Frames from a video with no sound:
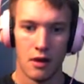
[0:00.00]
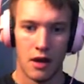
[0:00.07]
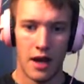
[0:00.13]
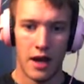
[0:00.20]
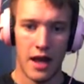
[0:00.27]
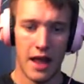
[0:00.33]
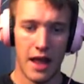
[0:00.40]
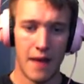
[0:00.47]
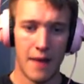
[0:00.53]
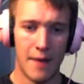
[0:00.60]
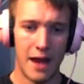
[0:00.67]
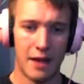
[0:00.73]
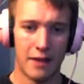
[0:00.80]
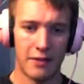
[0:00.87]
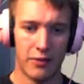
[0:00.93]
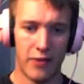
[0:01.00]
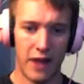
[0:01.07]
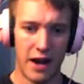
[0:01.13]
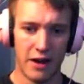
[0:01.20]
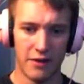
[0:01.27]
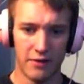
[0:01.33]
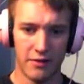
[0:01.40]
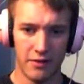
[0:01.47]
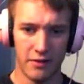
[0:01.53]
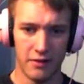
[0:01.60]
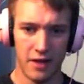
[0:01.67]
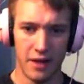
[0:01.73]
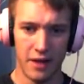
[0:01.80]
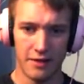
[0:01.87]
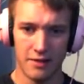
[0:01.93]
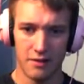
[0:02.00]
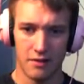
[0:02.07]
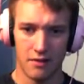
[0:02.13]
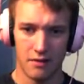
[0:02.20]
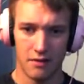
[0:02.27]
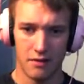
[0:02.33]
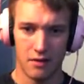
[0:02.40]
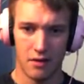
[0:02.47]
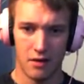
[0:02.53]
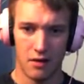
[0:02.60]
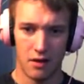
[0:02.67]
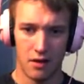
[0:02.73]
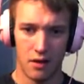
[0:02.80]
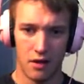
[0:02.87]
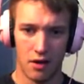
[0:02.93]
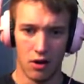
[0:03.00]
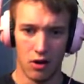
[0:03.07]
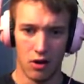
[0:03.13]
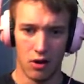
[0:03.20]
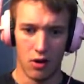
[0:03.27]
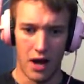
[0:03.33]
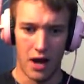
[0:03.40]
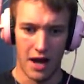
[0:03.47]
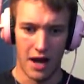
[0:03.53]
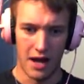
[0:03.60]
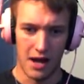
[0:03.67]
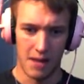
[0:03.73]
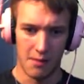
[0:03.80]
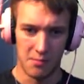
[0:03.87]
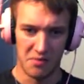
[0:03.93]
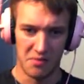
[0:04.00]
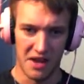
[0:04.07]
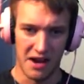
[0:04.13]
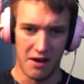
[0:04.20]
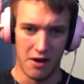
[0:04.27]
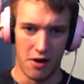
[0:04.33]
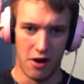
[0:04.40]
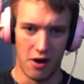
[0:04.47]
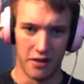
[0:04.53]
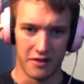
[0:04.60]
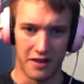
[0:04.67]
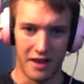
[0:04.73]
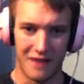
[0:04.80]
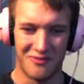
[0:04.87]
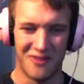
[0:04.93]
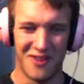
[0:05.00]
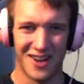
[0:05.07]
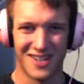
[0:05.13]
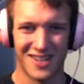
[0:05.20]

And am I there yet? Oh, I am there, aren't I? Fuck.